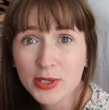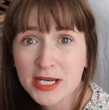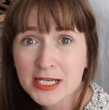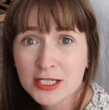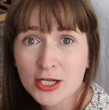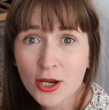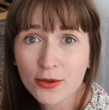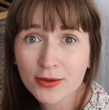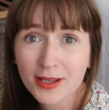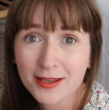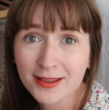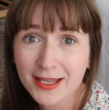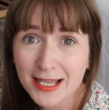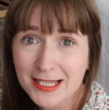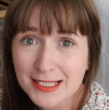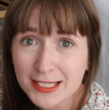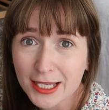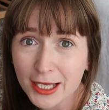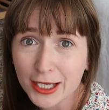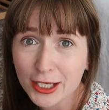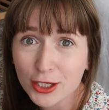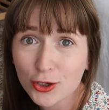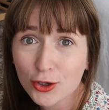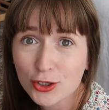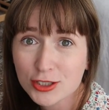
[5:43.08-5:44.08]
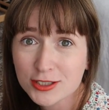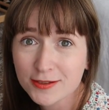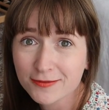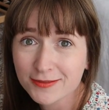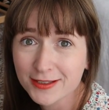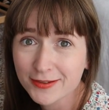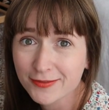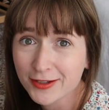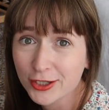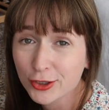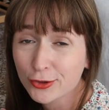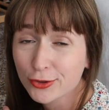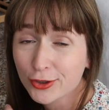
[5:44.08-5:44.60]
we know that there's a cost of
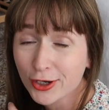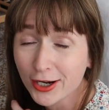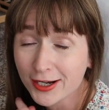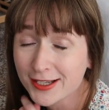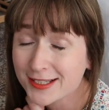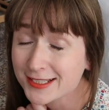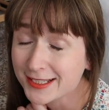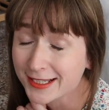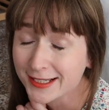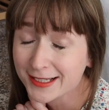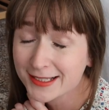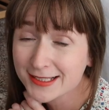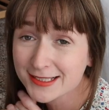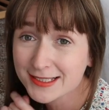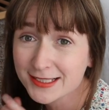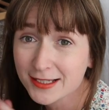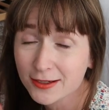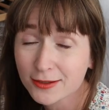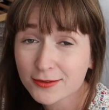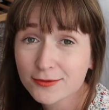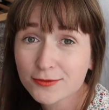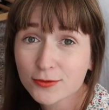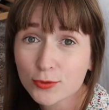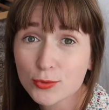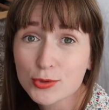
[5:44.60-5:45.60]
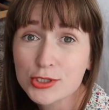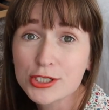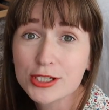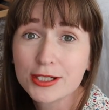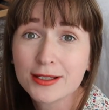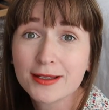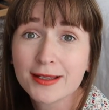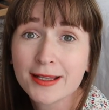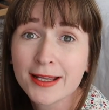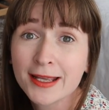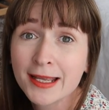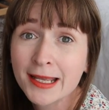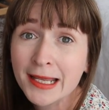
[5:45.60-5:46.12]
living crisis.
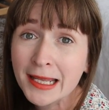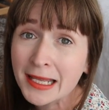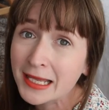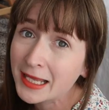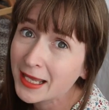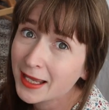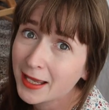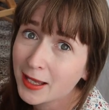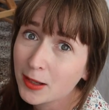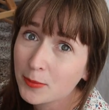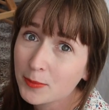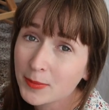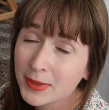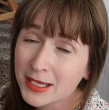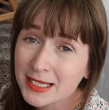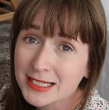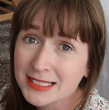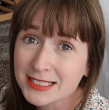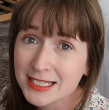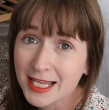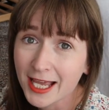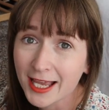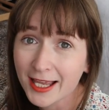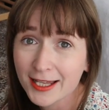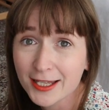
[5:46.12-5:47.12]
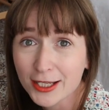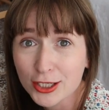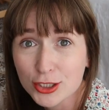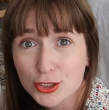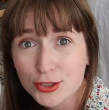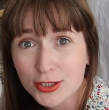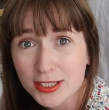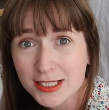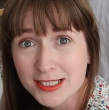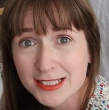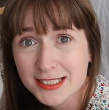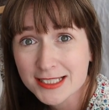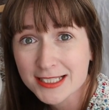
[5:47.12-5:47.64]
Unfortunately, it means that
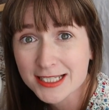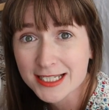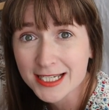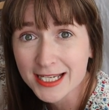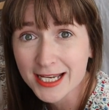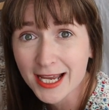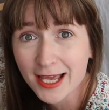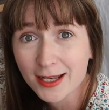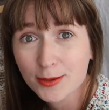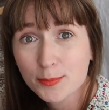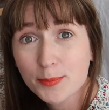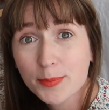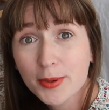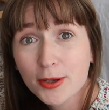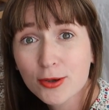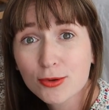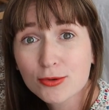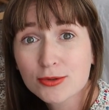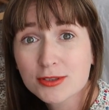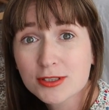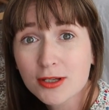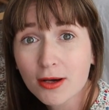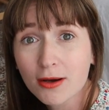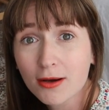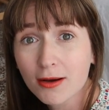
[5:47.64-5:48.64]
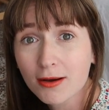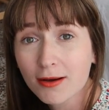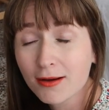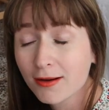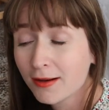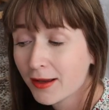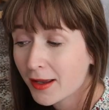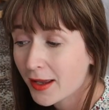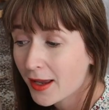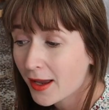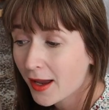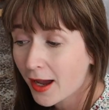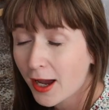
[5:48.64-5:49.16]
electricity and bills are
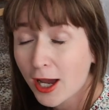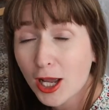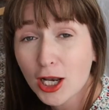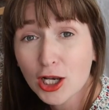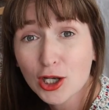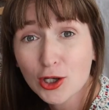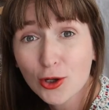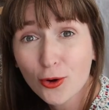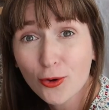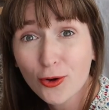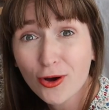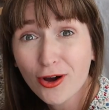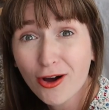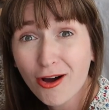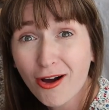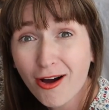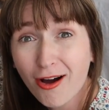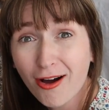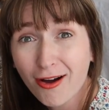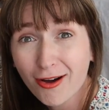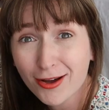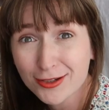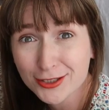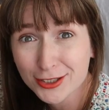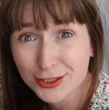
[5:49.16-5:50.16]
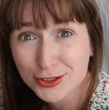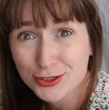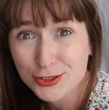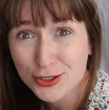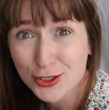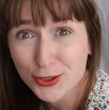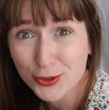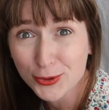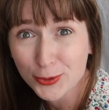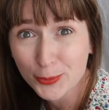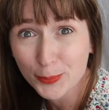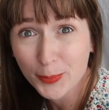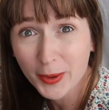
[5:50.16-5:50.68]
a lot harder
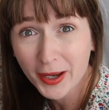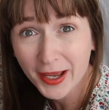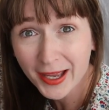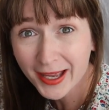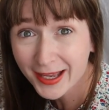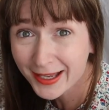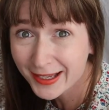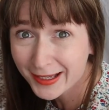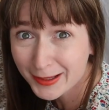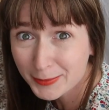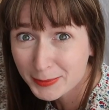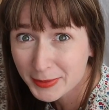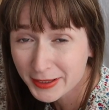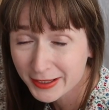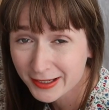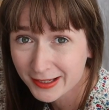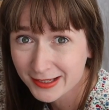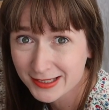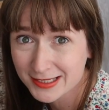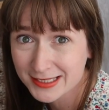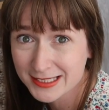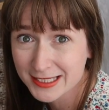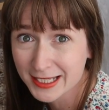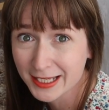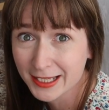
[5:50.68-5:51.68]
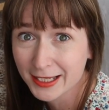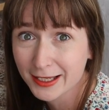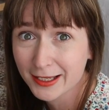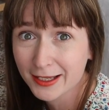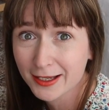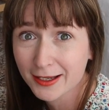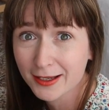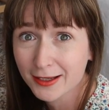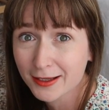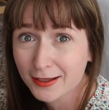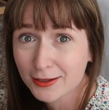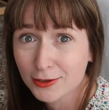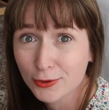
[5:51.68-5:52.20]
to pay because they're
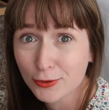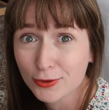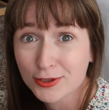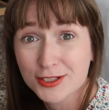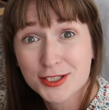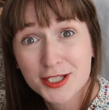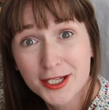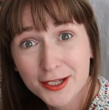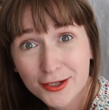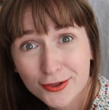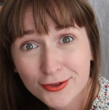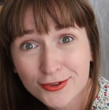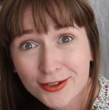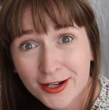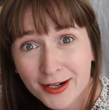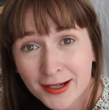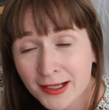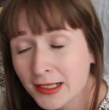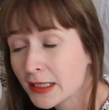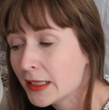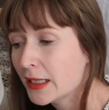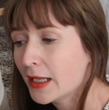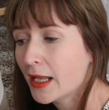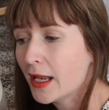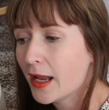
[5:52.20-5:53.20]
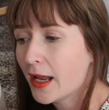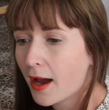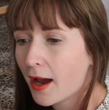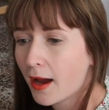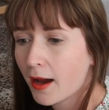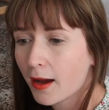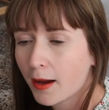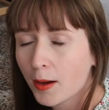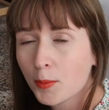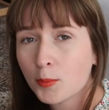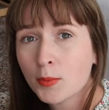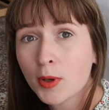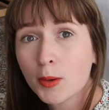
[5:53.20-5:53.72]
a lot dearer,
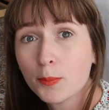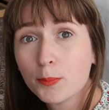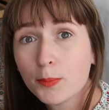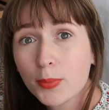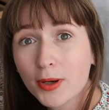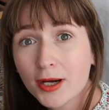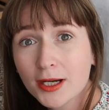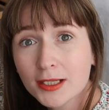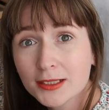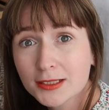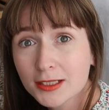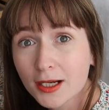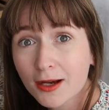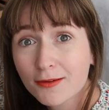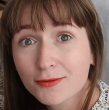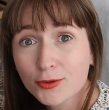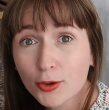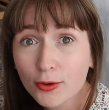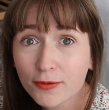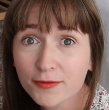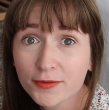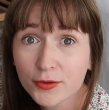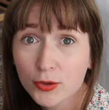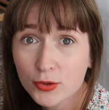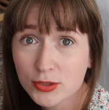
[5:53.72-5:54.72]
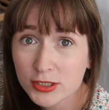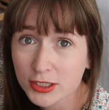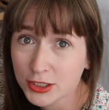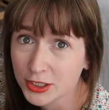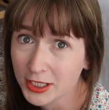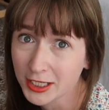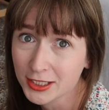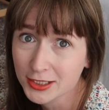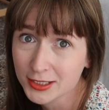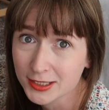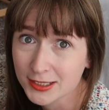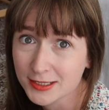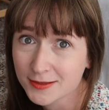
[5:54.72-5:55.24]
but I've got a few
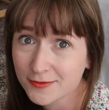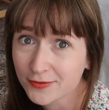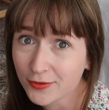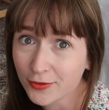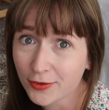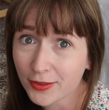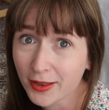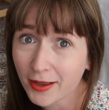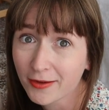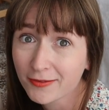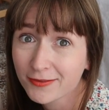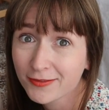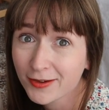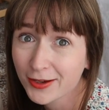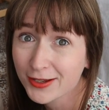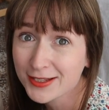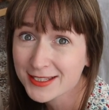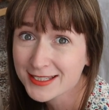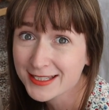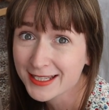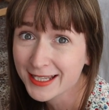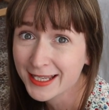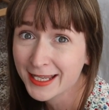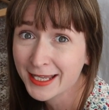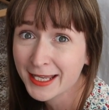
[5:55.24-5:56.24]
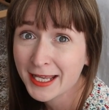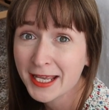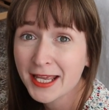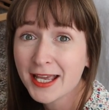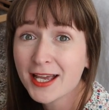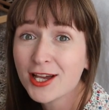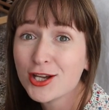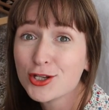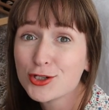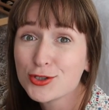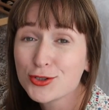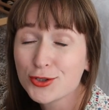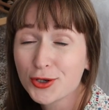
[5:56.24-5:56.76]
suggestions for that. Firstly,
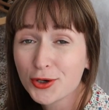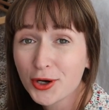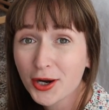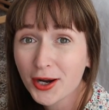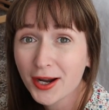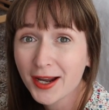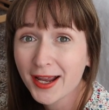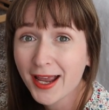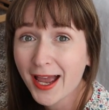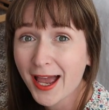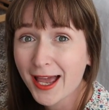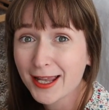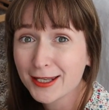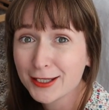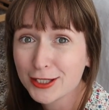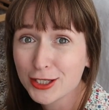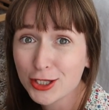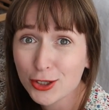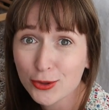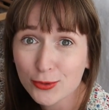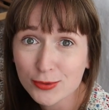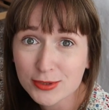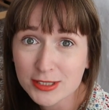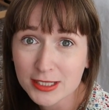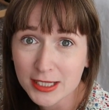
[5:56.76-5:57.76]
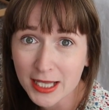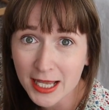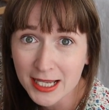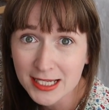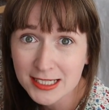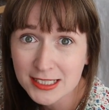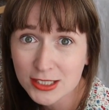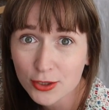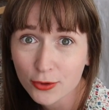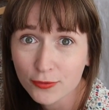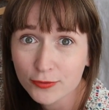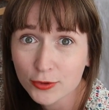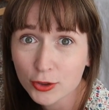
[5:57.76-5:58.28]
try and use
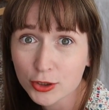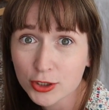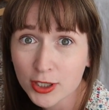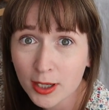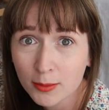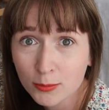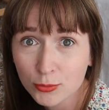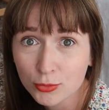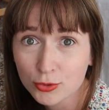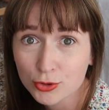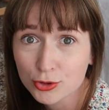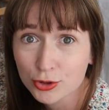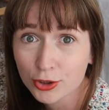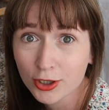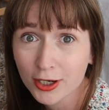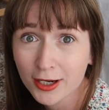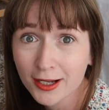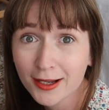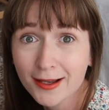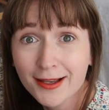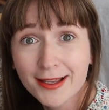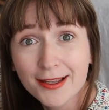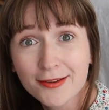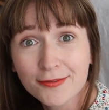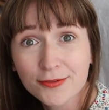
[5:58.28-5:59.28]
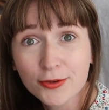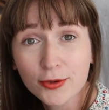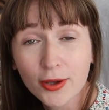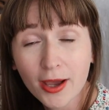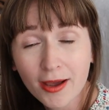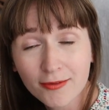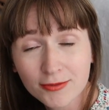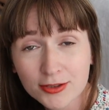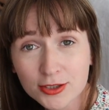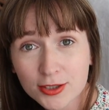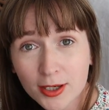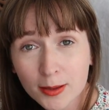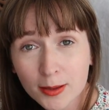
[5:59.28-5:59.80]
less of your tumble dryer if you have a